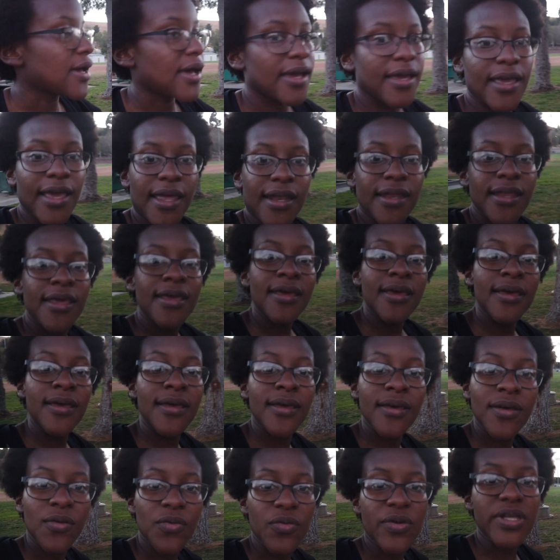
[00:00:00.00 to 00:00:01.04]
Again,
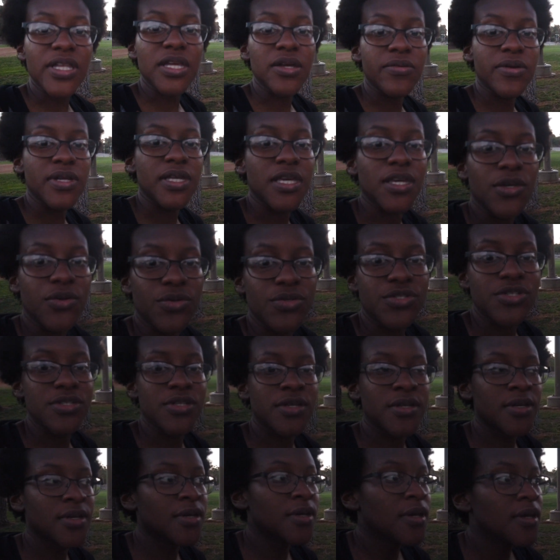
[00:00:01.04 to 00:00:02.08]
really, really
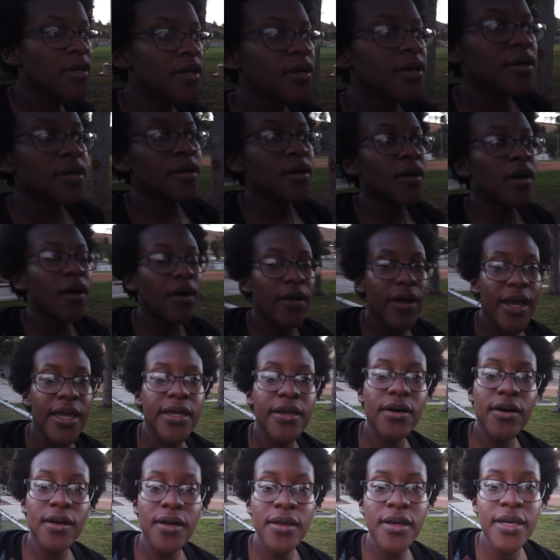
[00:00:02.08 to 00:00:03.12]
huge. All right,
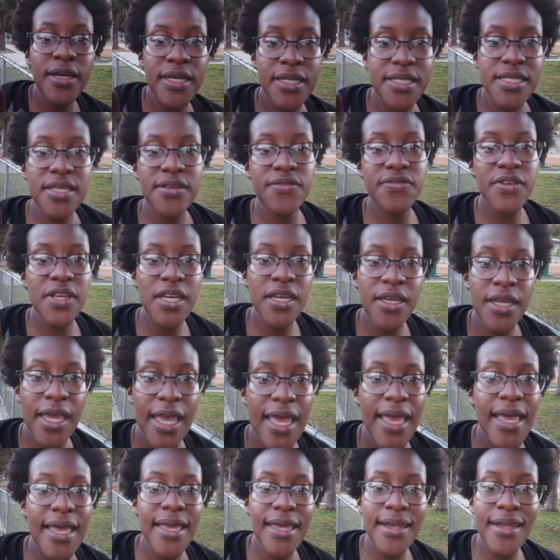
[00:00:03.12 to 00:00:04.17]
y'all, it's evening
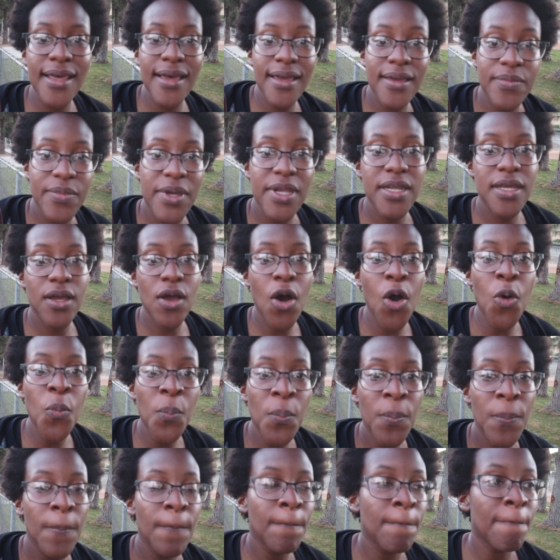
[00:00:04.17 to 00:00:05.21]
and I am heading
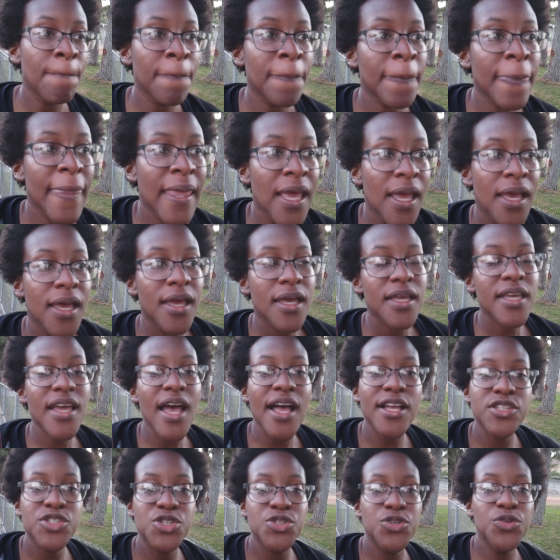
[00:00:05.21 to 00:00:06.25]
home.
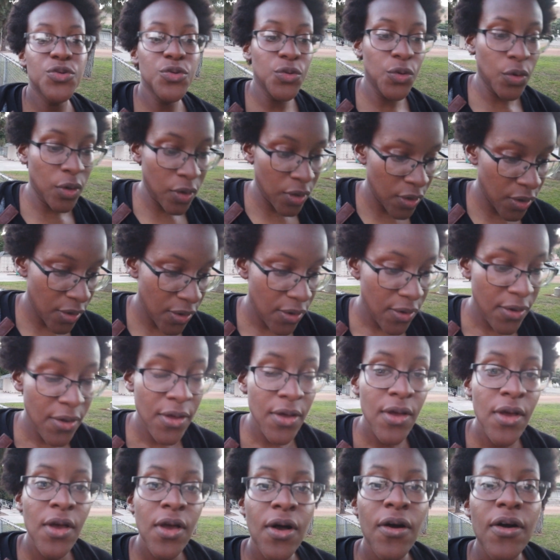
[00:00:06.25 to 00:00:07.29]
Catch you
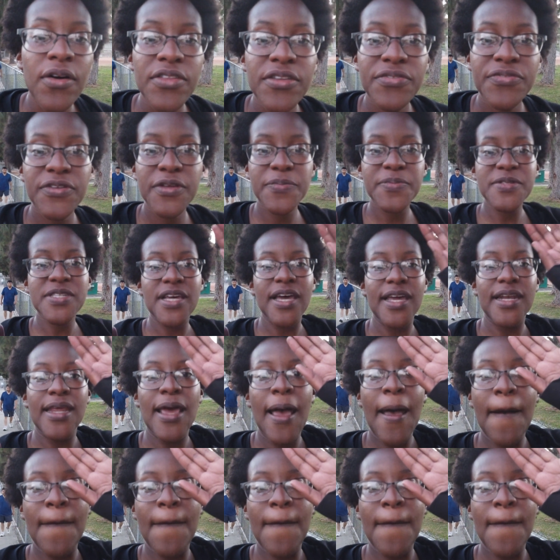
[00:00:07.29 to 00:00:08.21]
on the flip side.